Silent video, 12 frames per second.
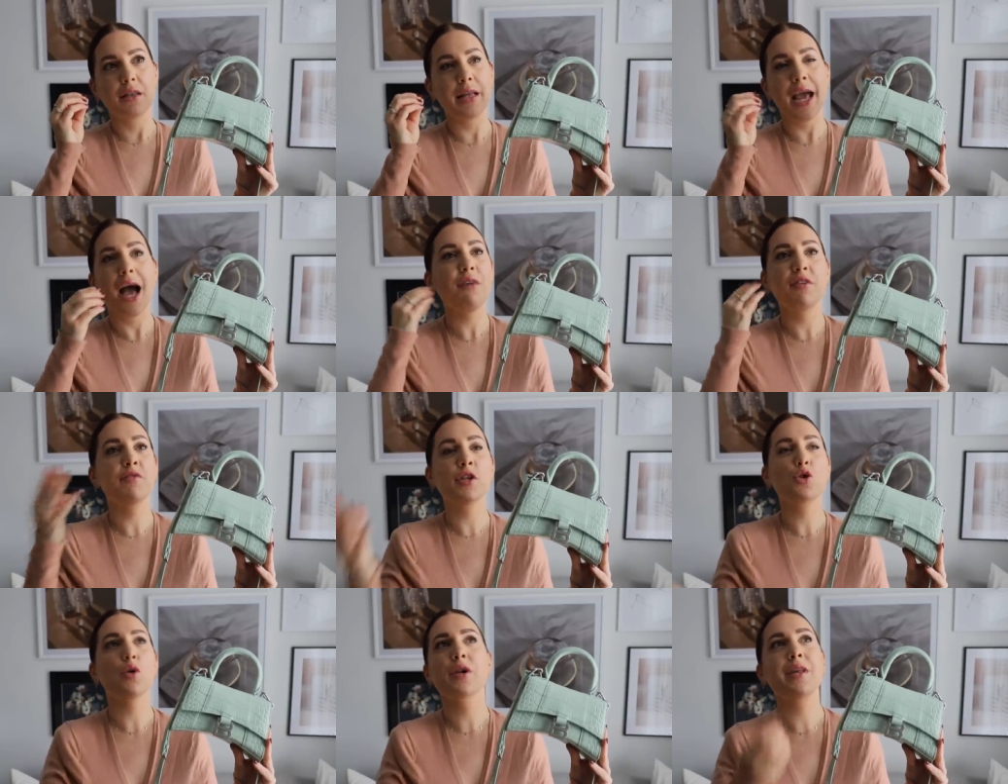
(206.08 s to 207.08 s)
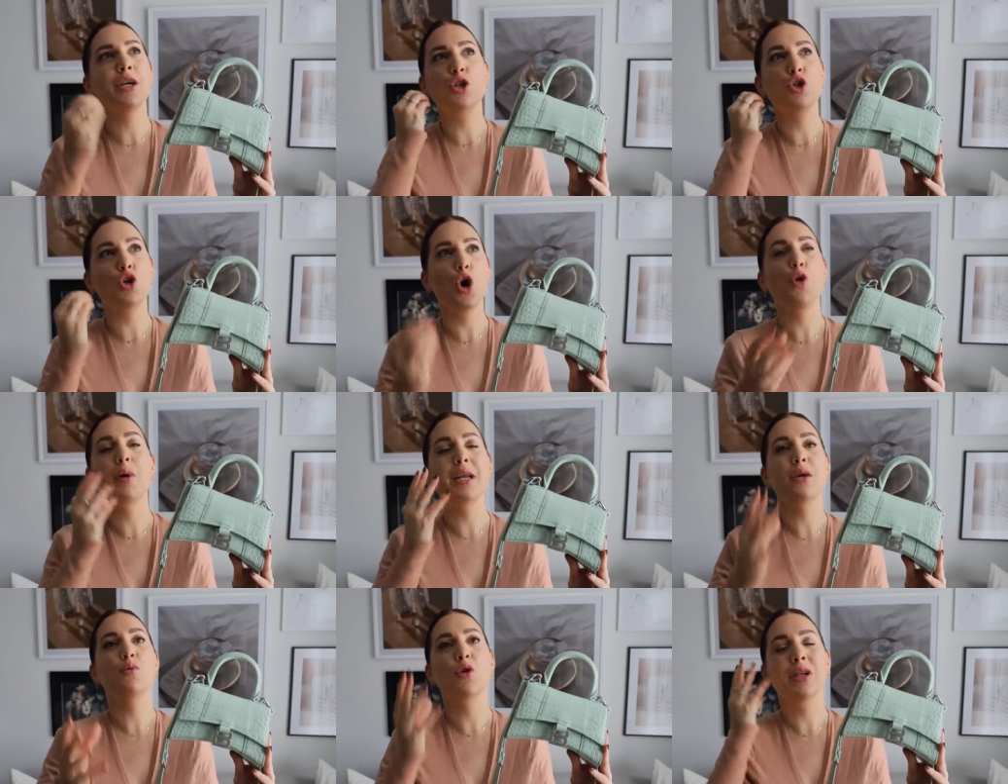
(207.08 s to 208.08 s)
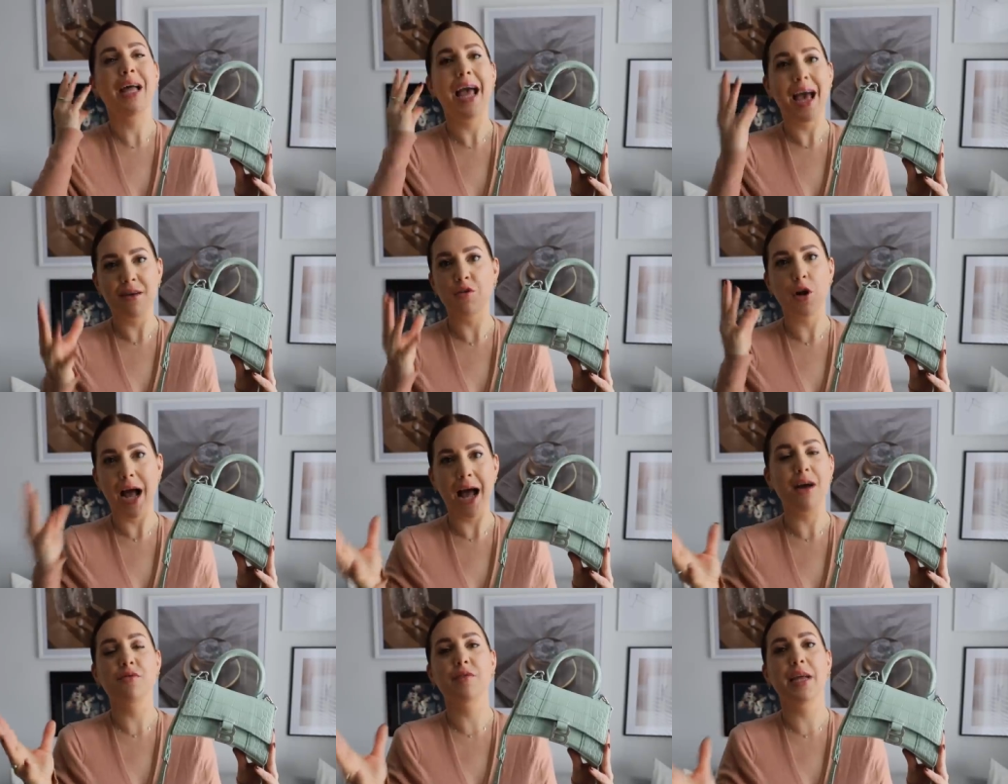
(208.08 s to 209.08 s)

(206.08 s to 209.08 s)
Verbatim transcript: they have inventory that nobody will ever have.